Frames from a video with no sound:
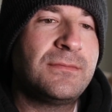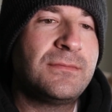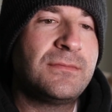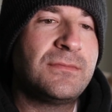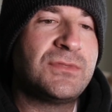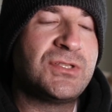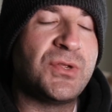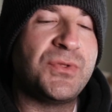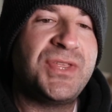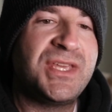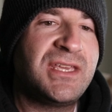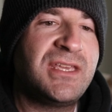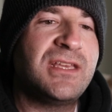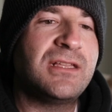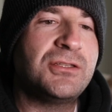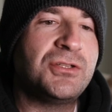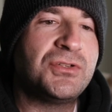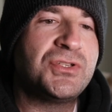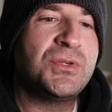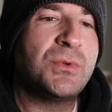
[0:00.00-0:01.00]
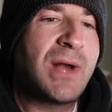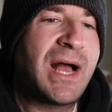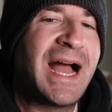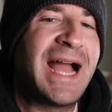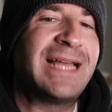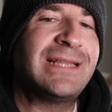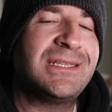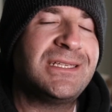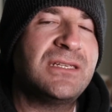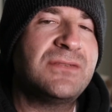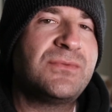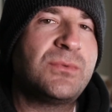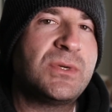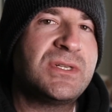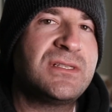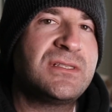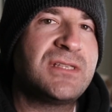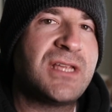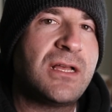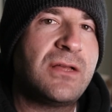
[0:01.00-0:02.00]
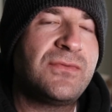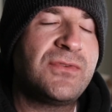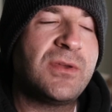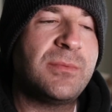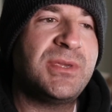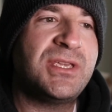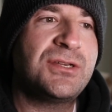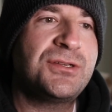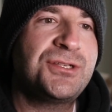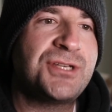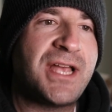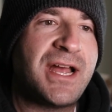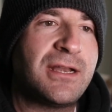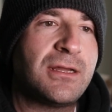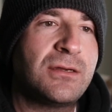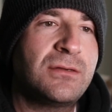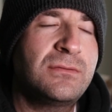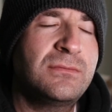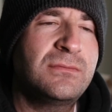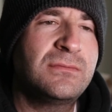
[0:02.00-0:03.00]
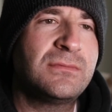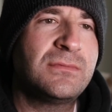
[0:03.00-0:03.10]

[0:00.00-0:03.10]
So thinking a little too highly of oneself could be a shadow,